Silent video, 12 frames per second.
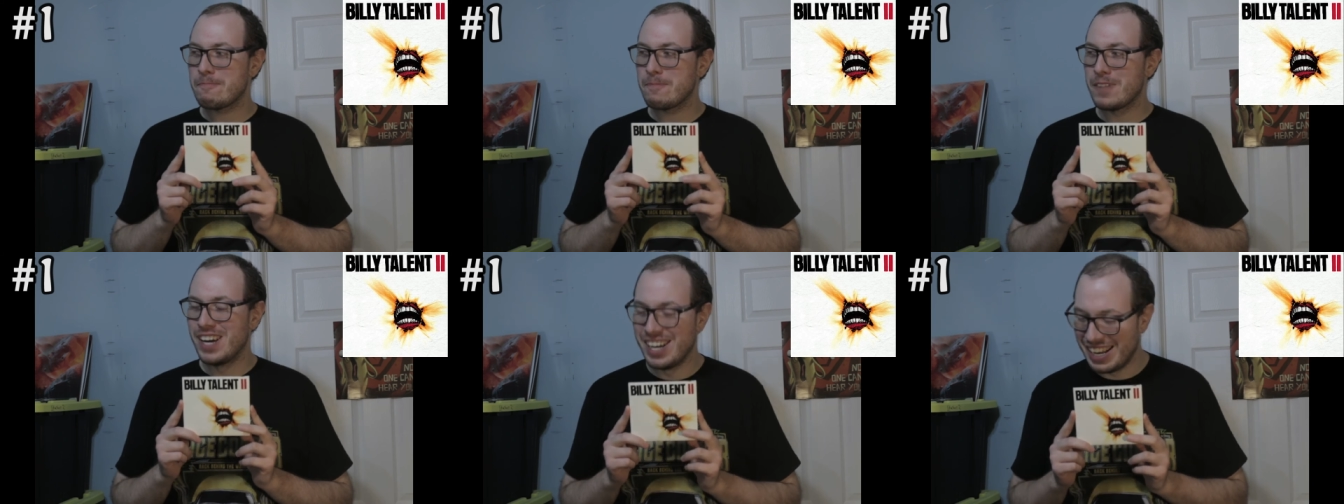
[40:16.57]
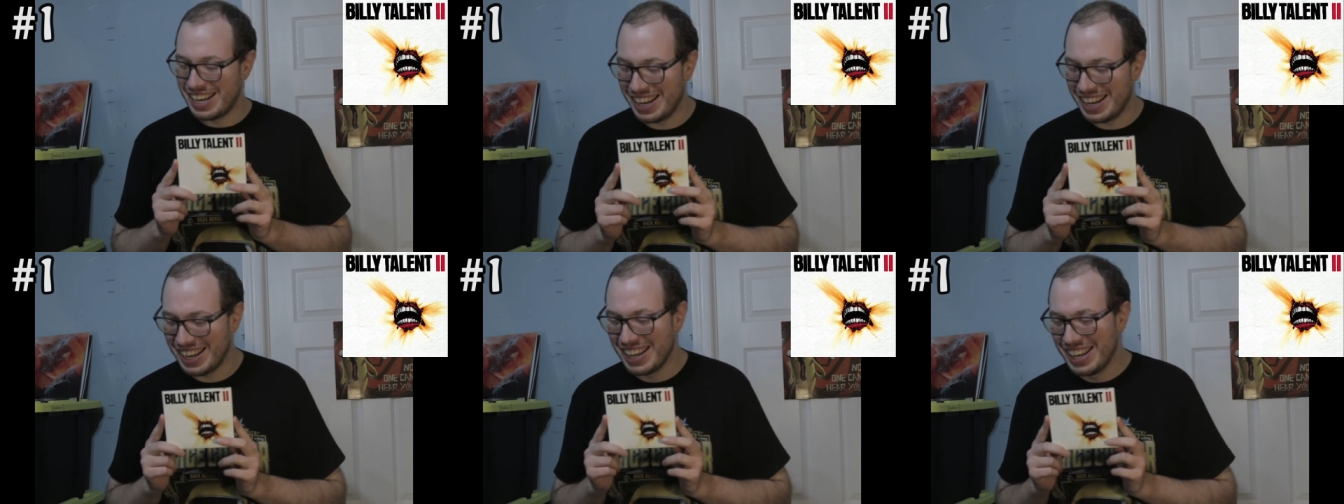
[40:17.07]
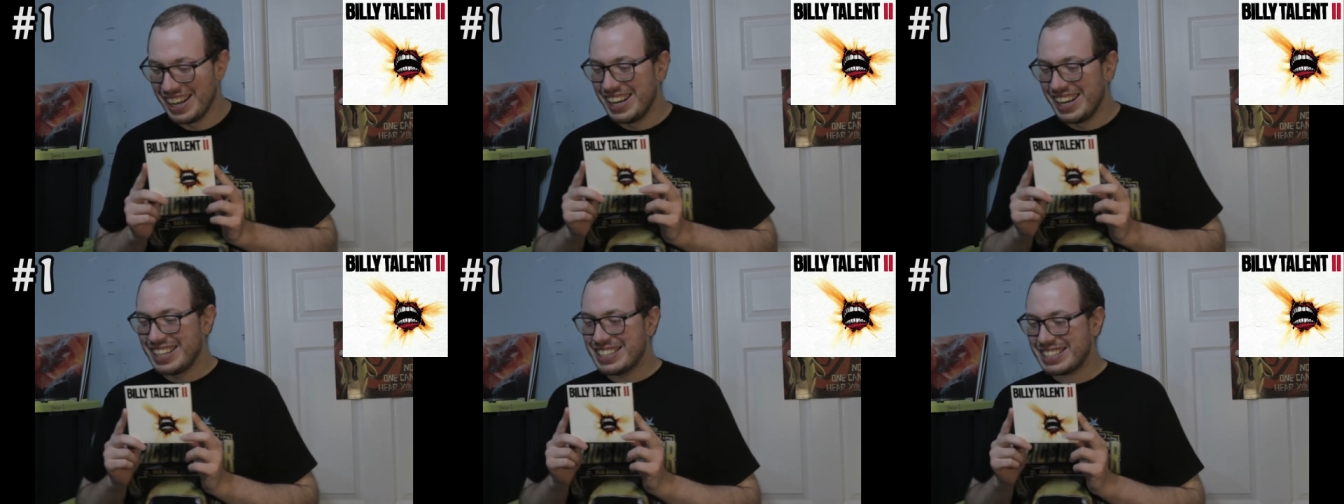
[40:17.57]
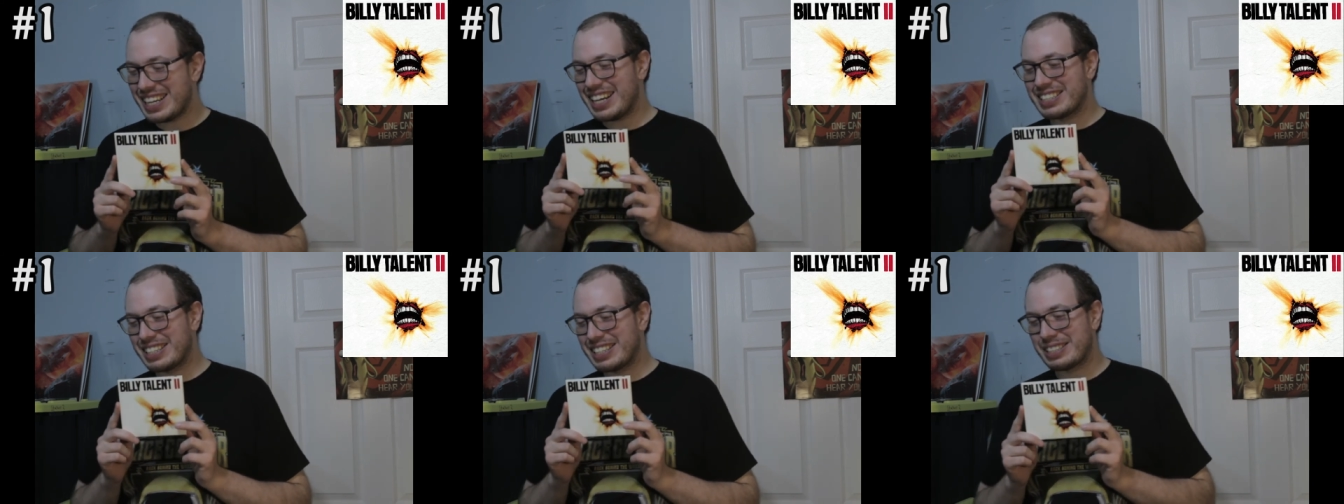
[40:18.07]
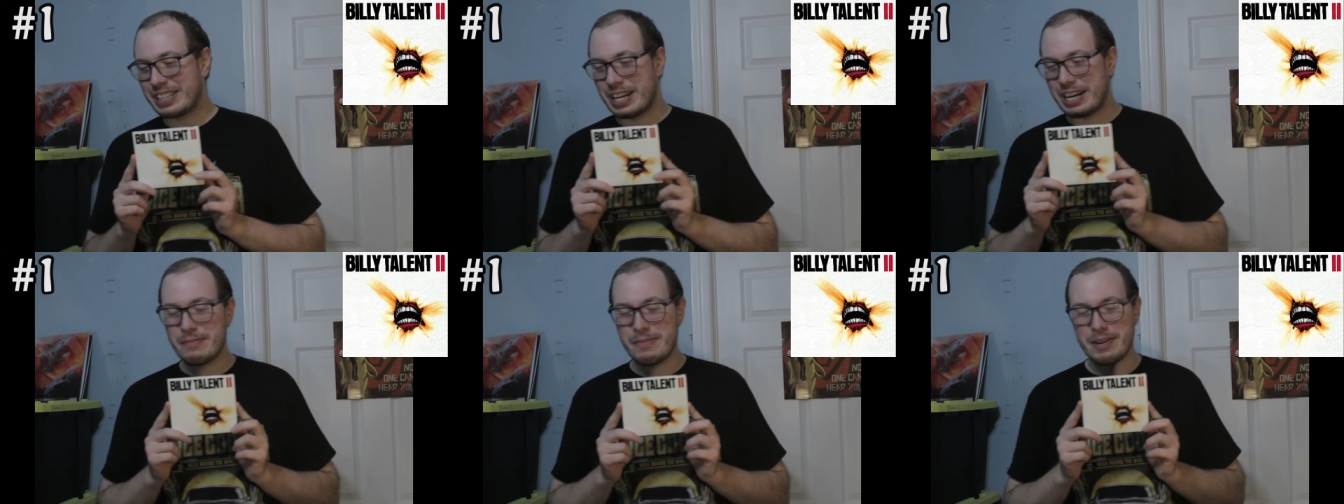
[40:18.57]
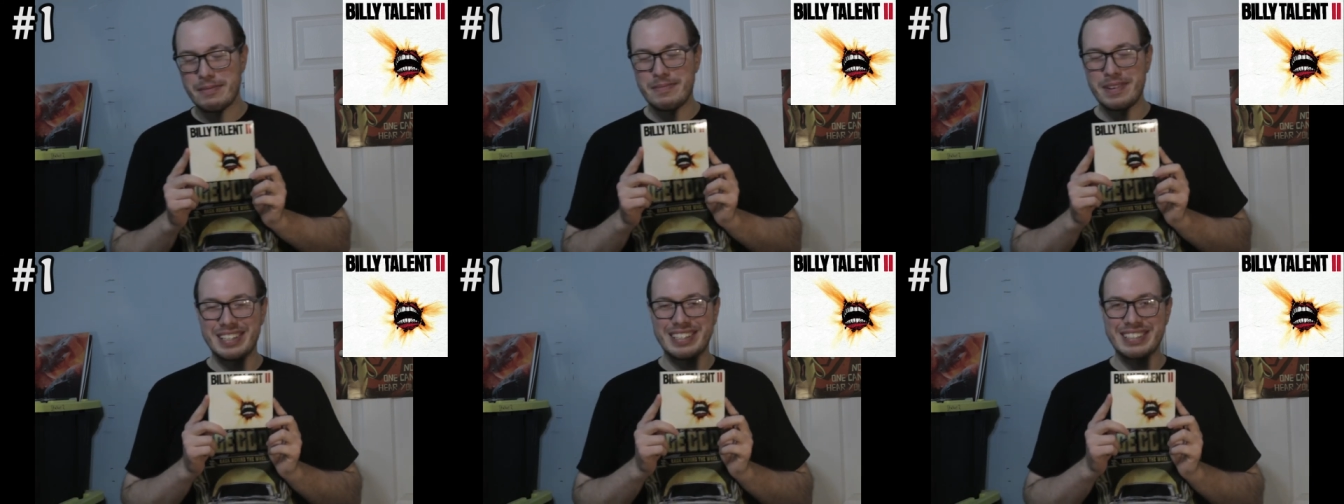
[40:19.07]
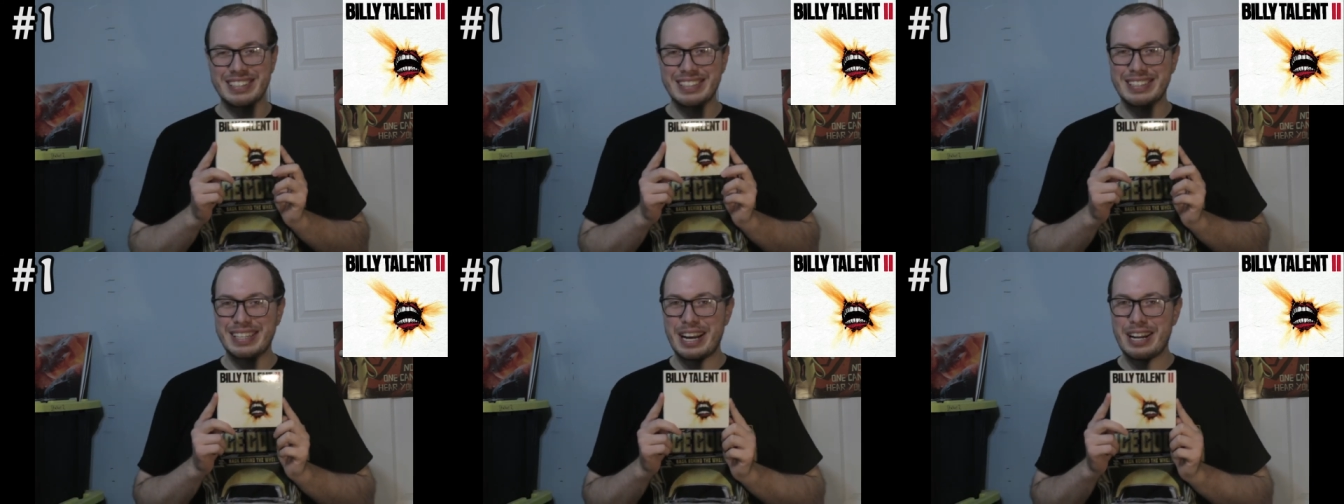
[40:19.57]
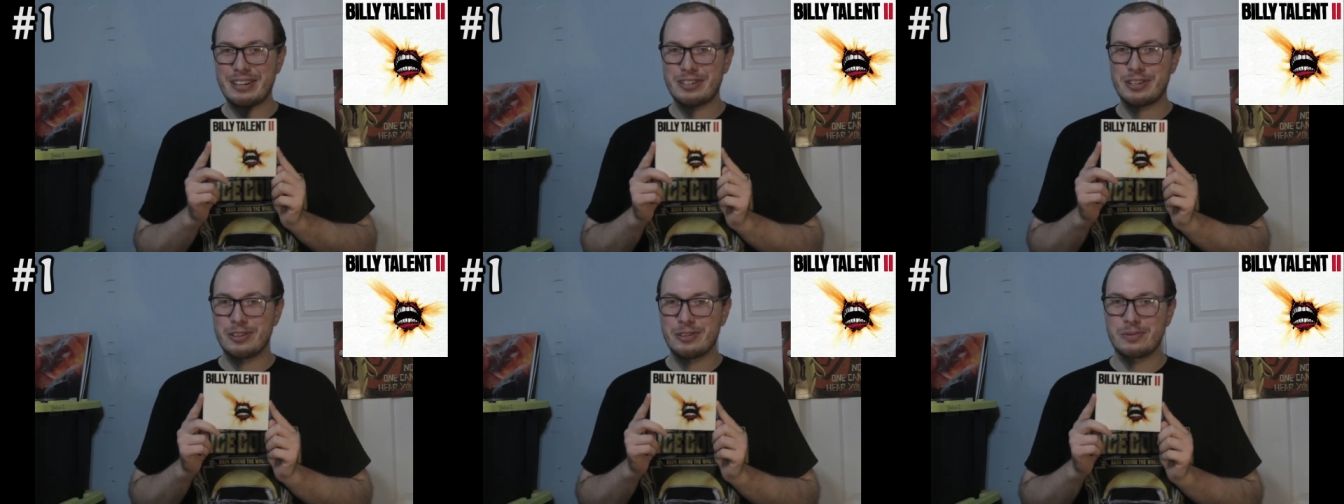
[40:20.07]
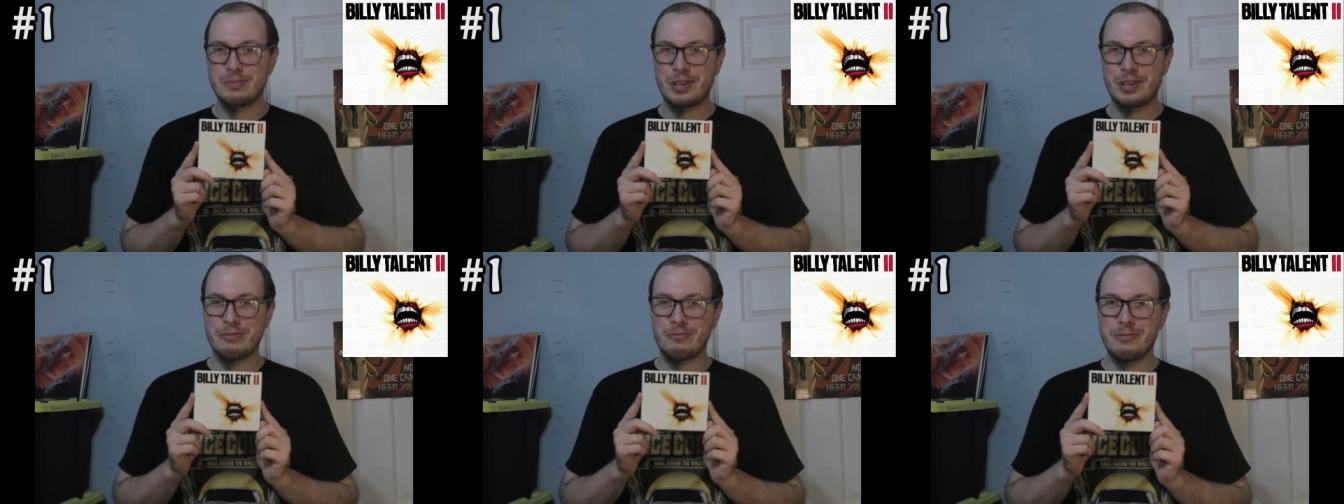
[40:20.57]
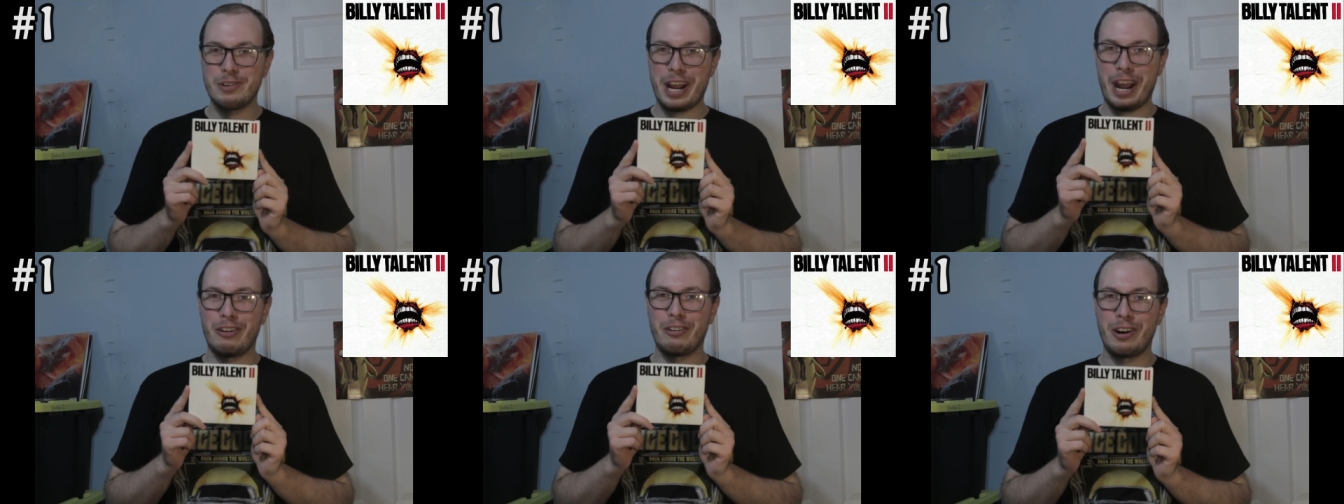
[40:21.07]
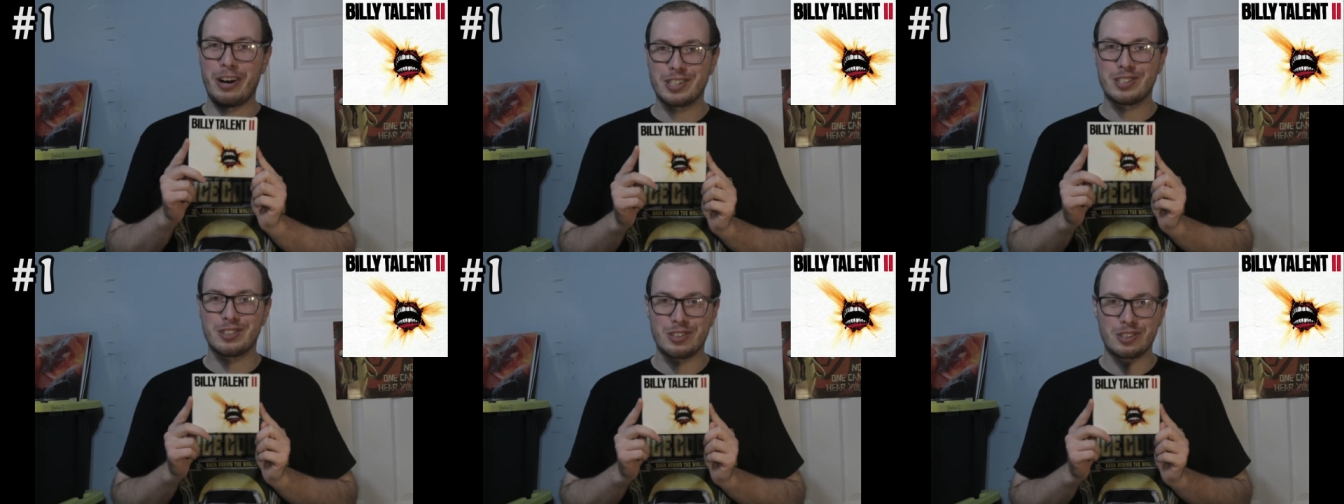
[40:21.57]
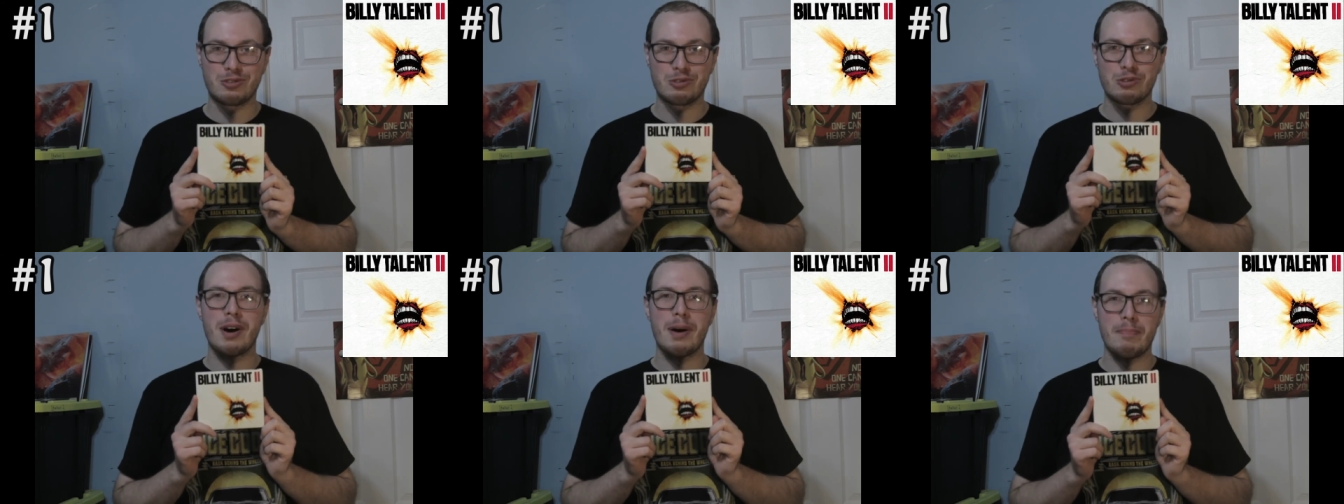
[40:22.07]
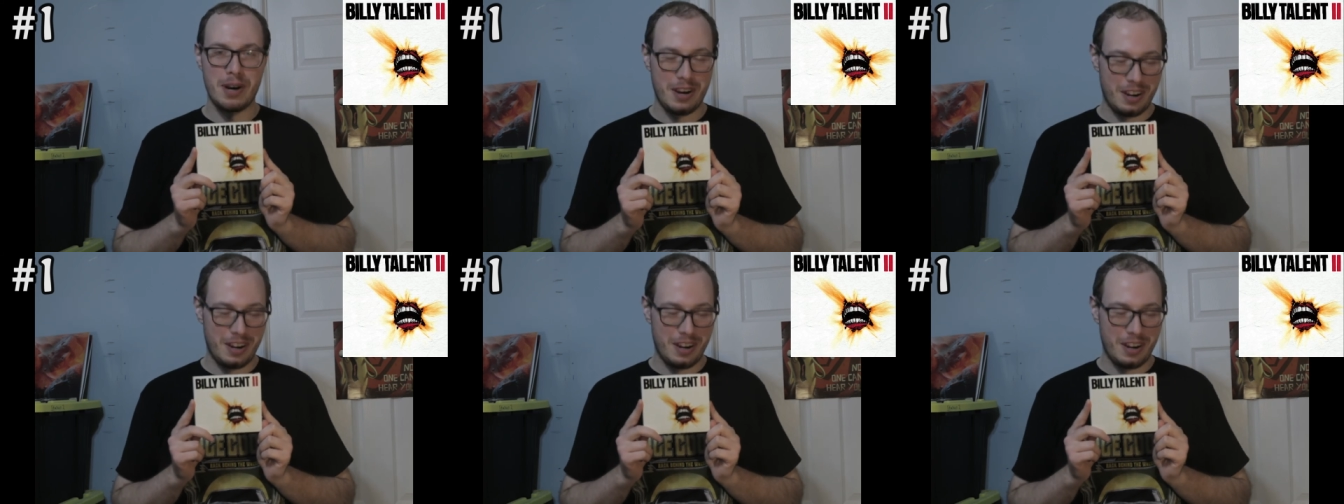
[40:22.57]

this kind of says a lot about me because this kind of shows what what era I sort of grew up on.